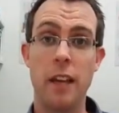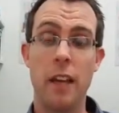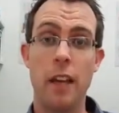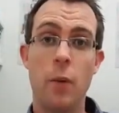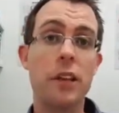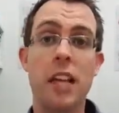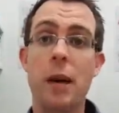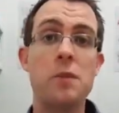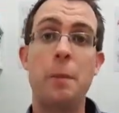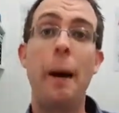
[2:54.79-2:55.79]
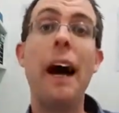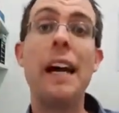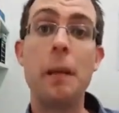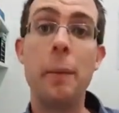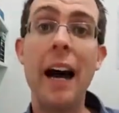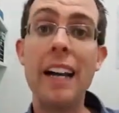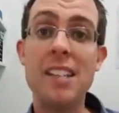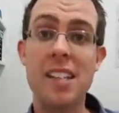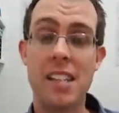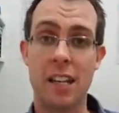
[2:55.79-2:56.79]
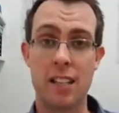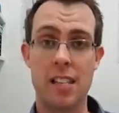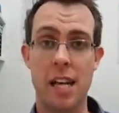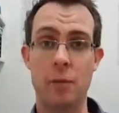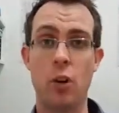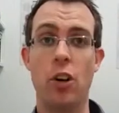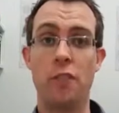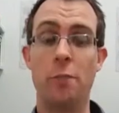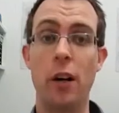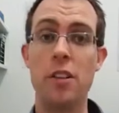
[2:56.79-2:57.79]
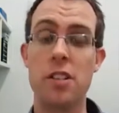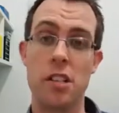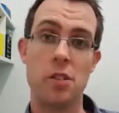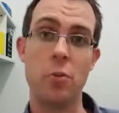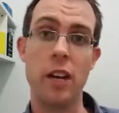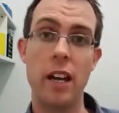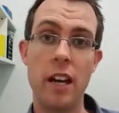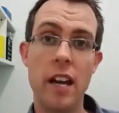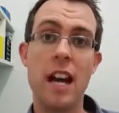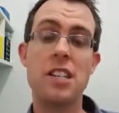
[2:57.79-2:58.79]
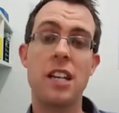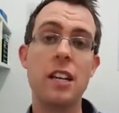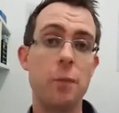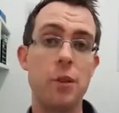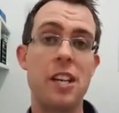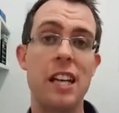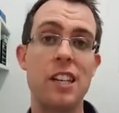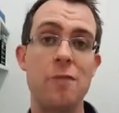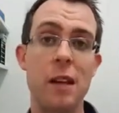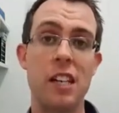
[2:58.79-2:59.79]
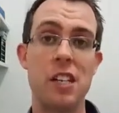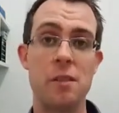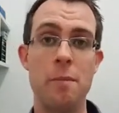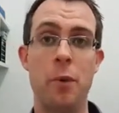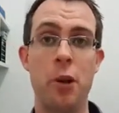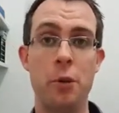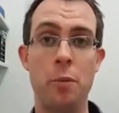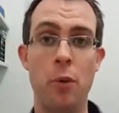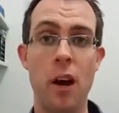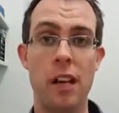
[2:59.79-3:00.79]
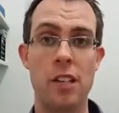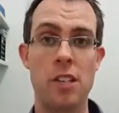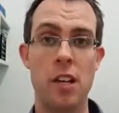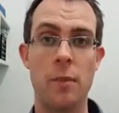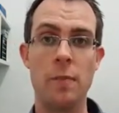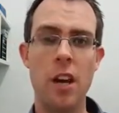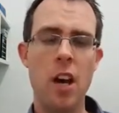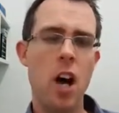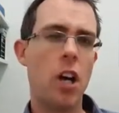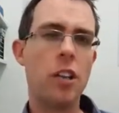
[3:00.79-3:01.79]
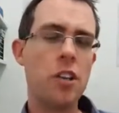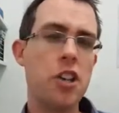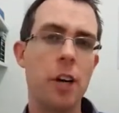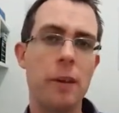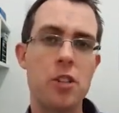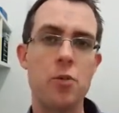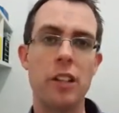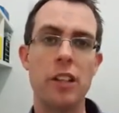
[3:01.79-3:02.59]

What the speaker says: When it comes to pain, pain is exactly the same kind of process, where it's another protective mechanism by your brain. So a lot of times that's really